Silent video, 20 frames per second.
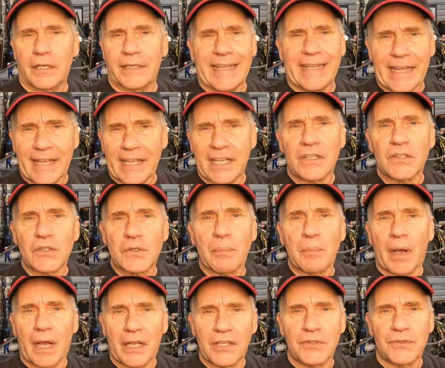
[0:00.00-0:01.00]
gains
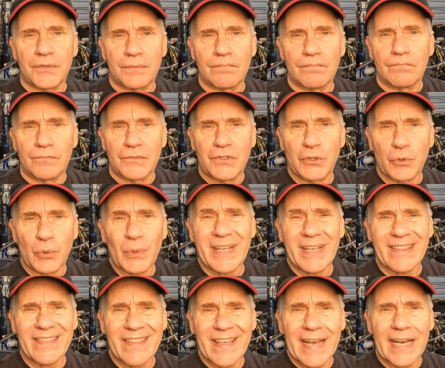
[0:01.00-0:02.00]
by
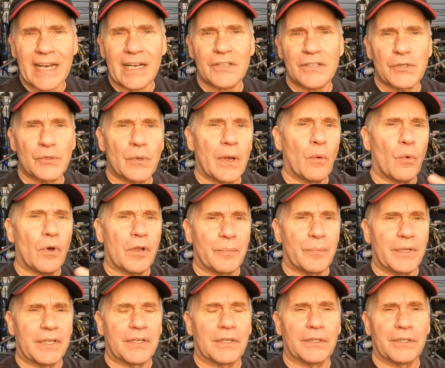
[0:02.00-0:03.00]
doing that, so I want to
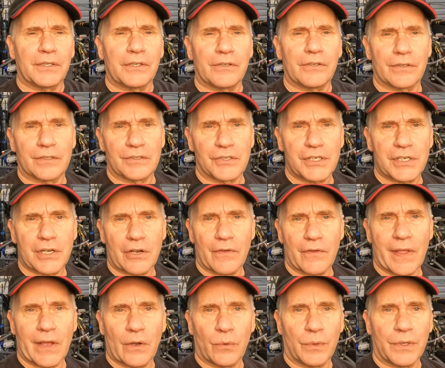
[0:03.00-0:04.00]
be clear and share
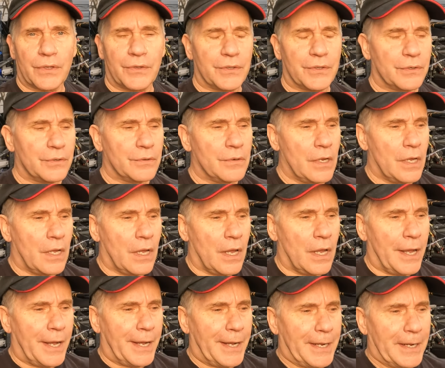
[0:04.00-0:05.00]
that with you.
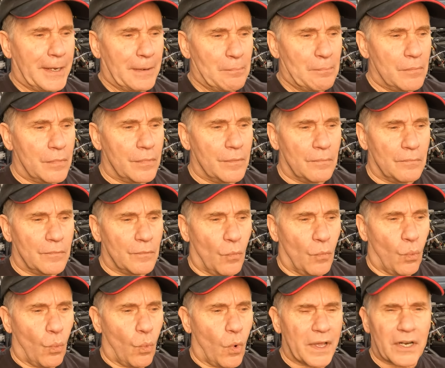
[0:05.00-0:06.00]

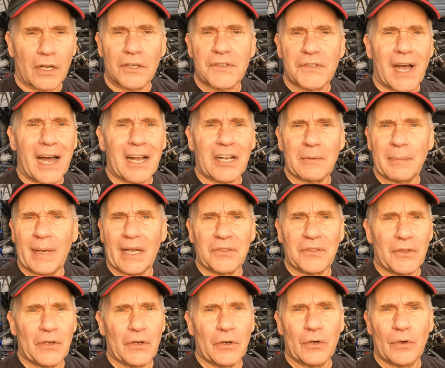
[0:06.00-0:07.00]
What I'll talk
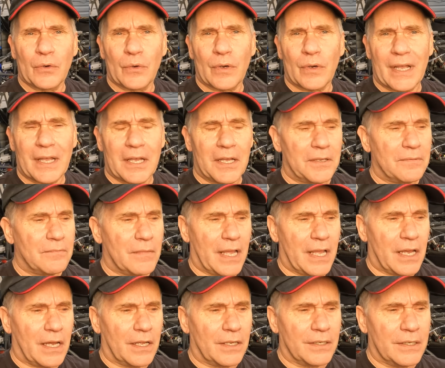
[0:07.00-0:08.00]
about though,
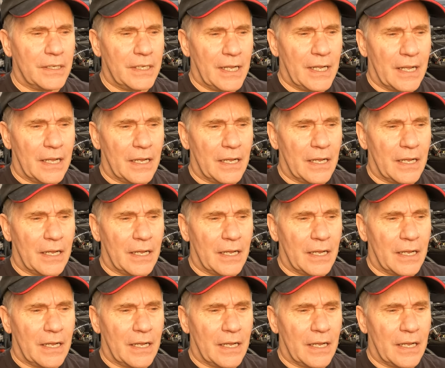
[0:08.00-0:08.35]
and